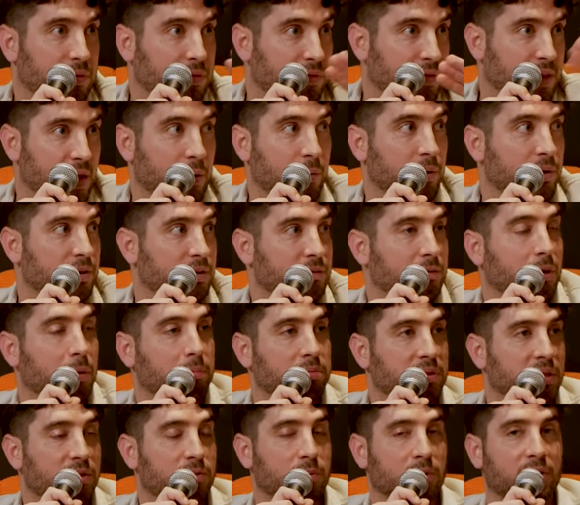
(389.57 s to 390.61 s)
the
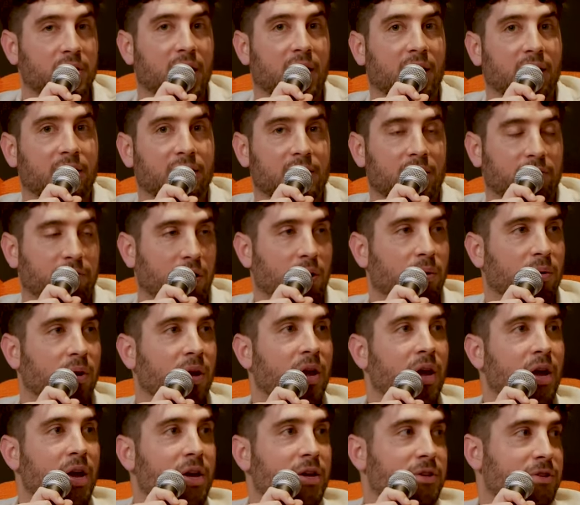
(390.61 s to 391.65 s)
police were taking stuff out.
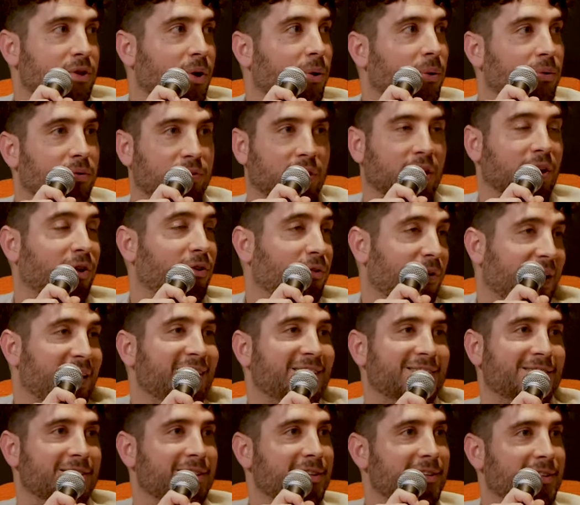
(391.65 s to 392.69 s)
So it was like
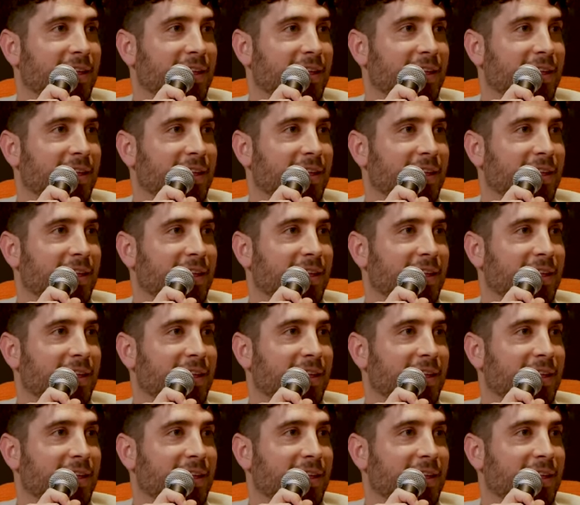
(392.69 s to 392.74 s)
crazy.